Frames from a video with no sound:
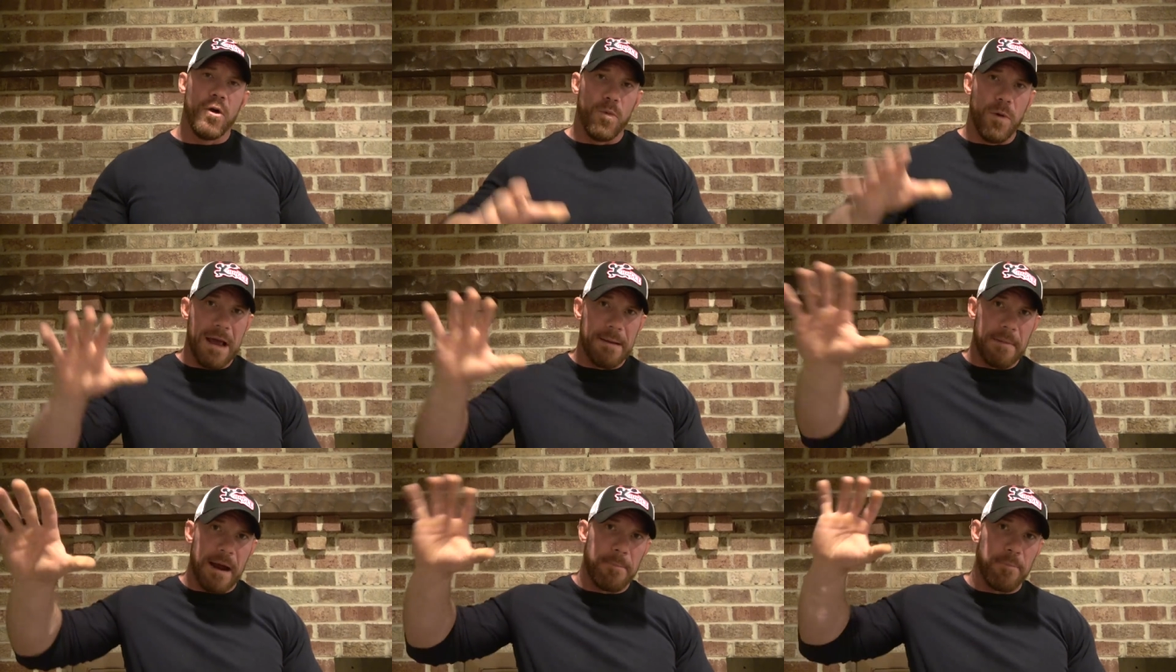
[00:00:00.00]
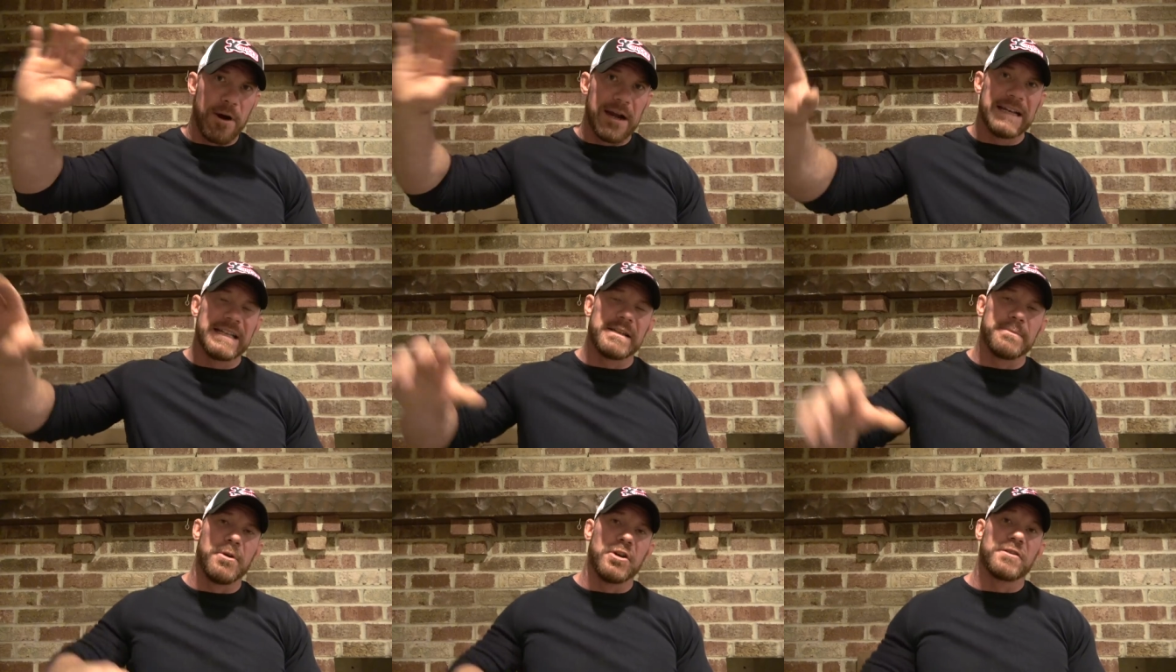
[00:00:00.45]
when my
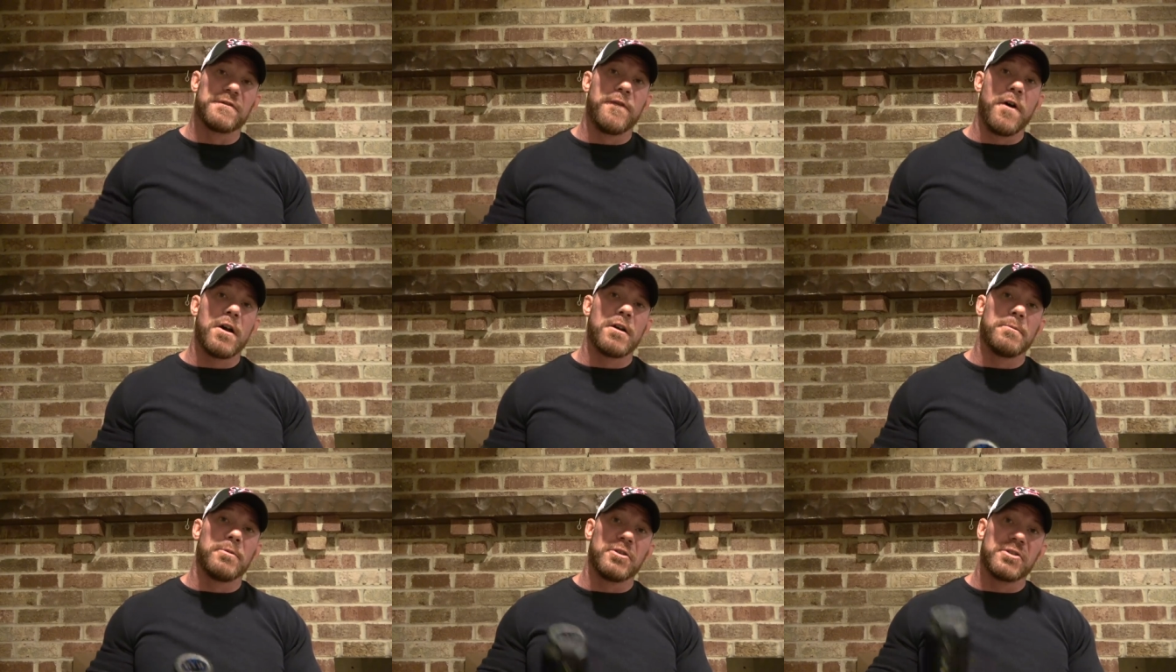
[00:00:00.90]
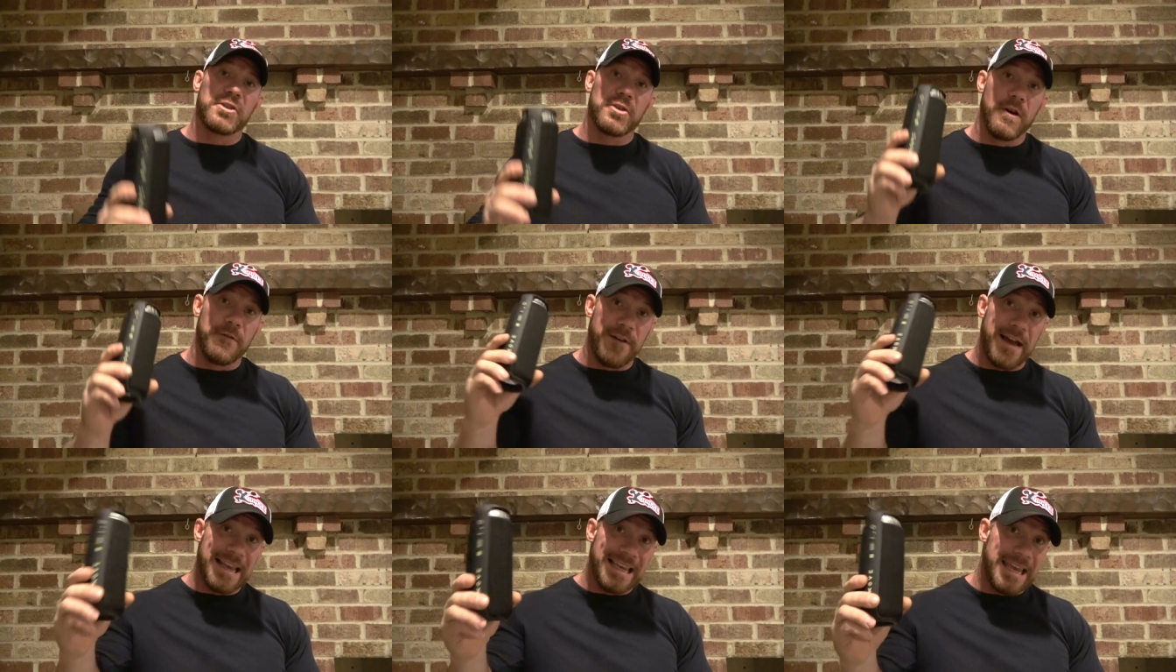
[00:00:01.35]
brain is the most vulnerable
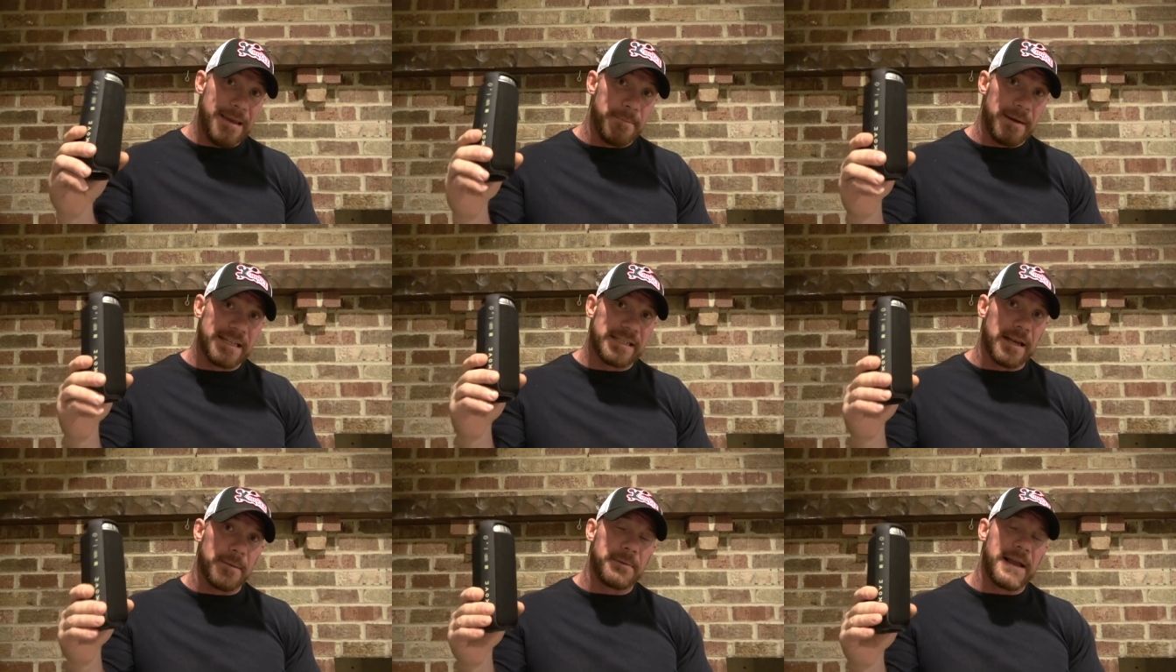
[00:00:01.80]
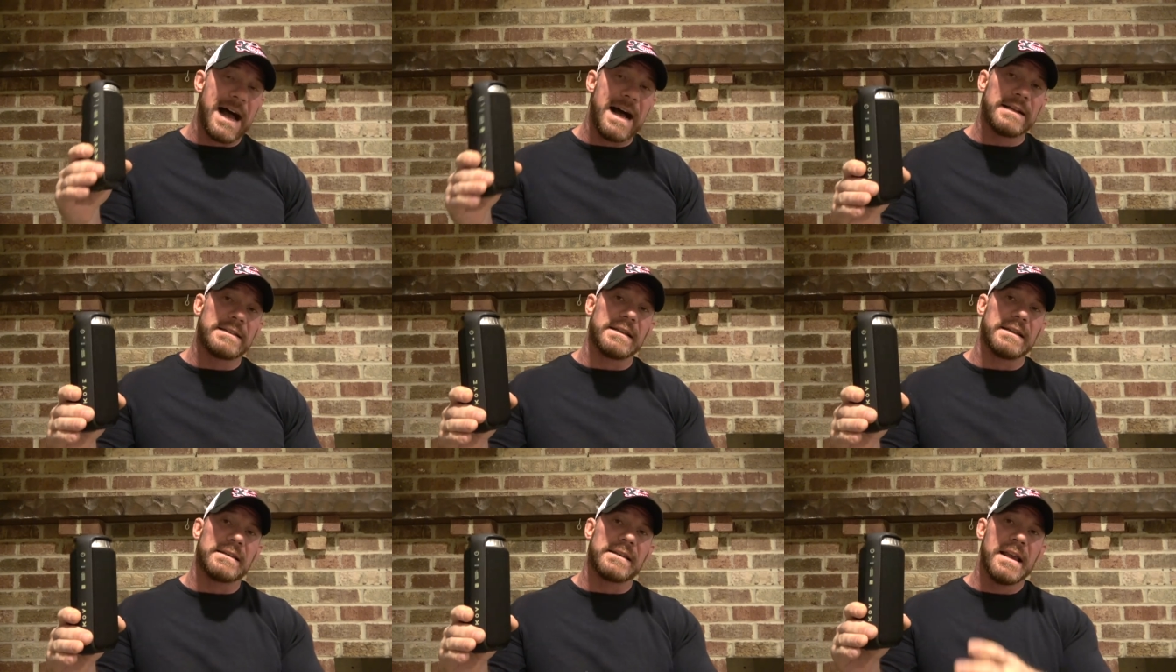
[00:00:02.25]
so if i can keep my
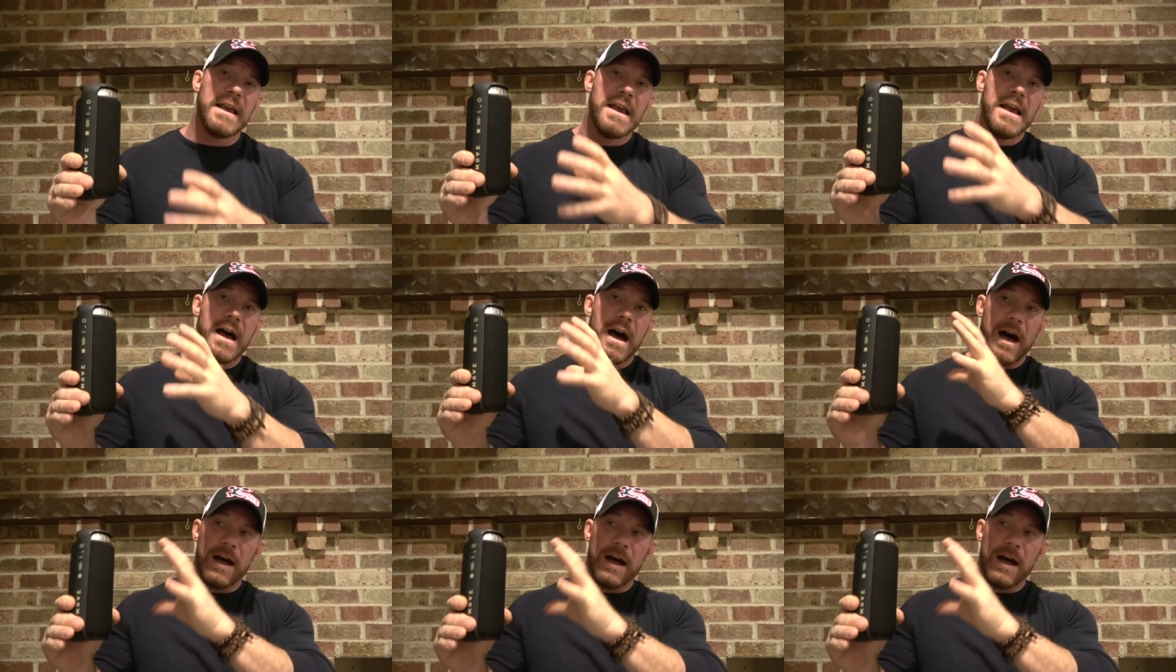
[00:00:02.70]
subconscious